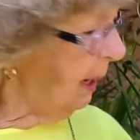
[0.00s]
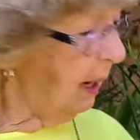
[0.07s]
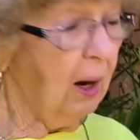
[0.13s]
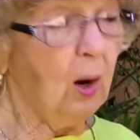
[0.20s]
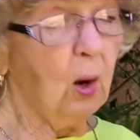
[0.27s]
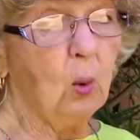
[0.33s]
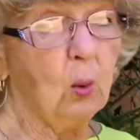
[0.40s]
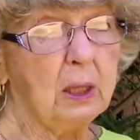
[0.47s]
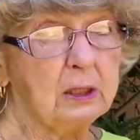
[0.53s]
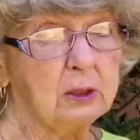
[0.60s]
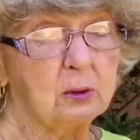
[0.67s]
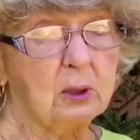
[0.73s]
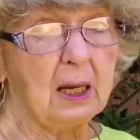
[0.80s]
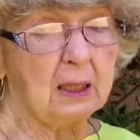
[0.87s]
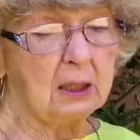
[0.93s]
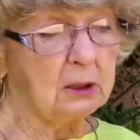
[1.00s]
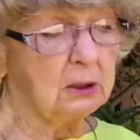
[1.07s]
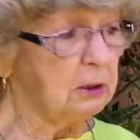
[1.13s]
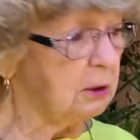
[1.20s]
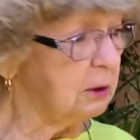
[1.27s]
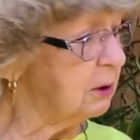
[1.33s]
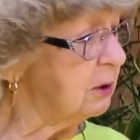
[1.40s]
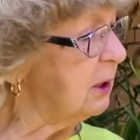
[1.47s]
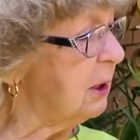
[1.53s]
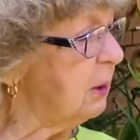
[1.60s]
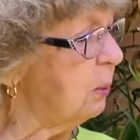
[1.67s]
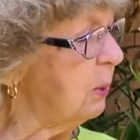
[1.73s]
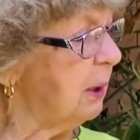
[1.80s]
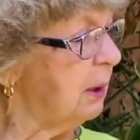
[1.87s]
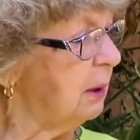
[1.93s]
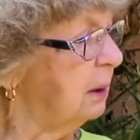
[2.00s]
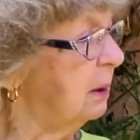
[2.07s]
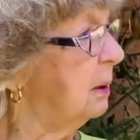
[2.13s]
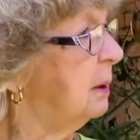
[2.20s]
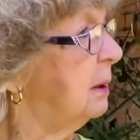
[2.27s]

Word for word: I always try to look and see where,